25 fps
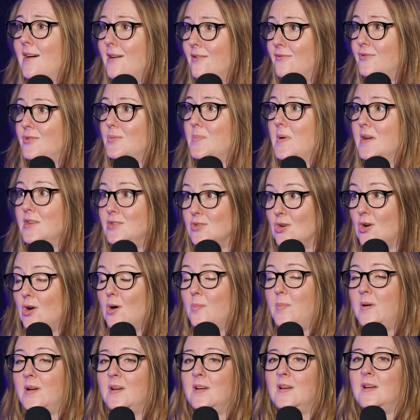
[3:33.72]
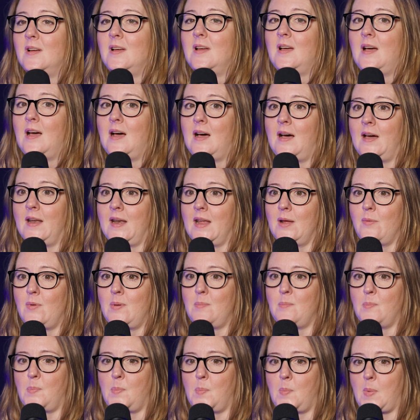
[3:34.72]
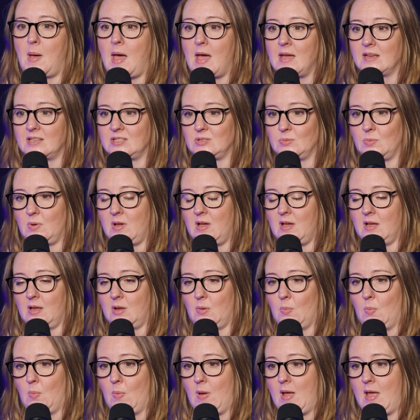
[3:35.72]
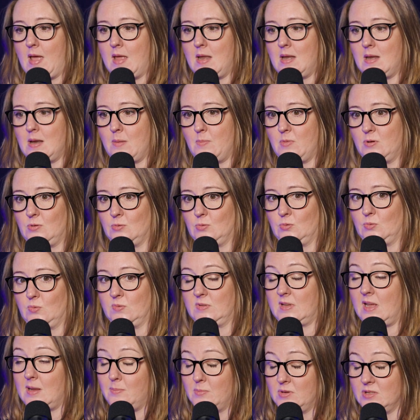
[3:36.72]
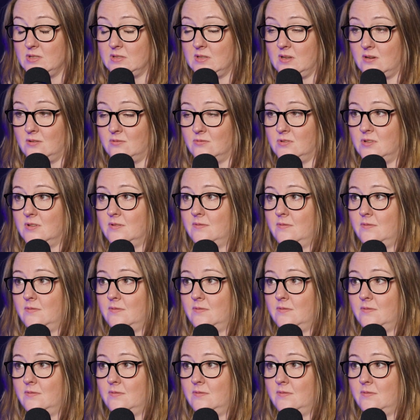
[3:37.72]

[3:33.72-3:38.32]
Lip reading: Loved my job. And I went back to work when my daughter was 8 months old.